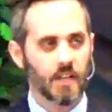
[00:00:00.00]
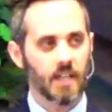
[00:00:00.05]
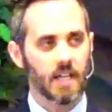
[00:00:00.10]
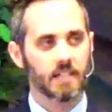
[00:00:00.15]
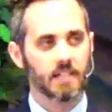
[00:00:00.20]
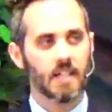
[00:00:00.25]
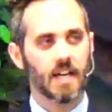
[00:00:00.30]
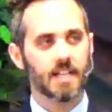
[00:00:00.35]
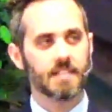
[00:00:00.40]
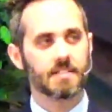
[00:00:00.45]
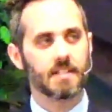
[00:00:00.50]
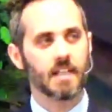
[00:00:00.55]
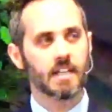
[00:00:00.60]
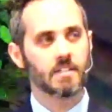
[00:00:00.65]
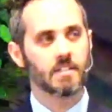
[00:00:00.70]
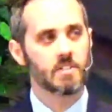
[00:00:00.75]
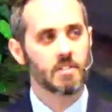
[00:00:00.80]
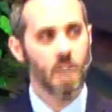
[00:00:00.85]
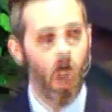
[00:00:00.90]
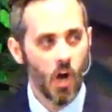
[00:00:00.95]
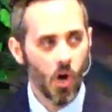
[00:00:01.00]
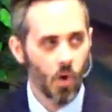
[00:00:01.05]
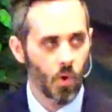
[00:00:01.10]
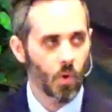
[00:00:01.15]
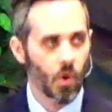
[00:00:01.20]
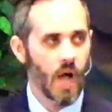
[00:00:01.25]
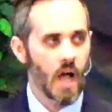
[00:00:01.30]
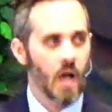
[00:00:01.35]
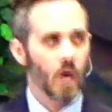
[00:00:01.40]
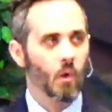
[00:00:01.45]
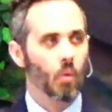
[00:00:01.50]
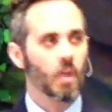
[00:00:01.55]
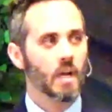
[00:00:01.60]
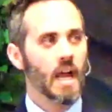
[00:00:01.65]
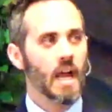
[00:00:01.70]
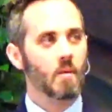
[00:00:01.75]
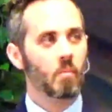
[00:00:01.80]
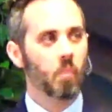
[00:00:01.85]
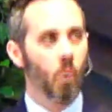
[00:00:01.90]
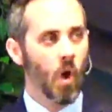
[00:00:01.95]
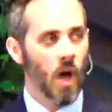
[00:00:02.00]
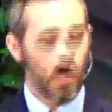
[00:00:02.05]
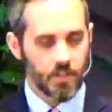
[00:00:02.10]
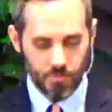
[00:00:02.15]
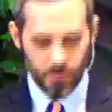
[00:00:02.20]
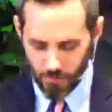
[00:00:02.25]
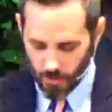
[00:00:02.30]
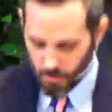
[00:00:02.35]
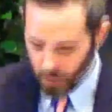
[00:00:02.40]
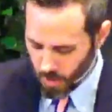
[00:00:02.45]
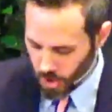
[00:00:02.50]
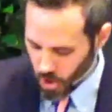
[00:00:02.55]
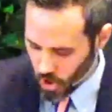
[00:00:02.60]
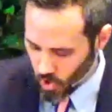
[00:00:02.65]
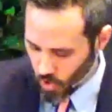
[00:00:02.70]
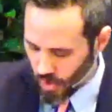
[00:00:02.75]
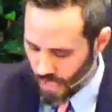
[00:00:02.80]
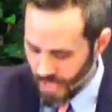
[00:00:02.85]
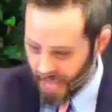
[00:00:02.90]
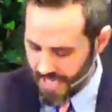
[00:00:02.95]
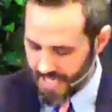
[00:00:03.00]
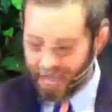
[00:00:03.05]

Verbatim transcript: And God is like, no, what I want from you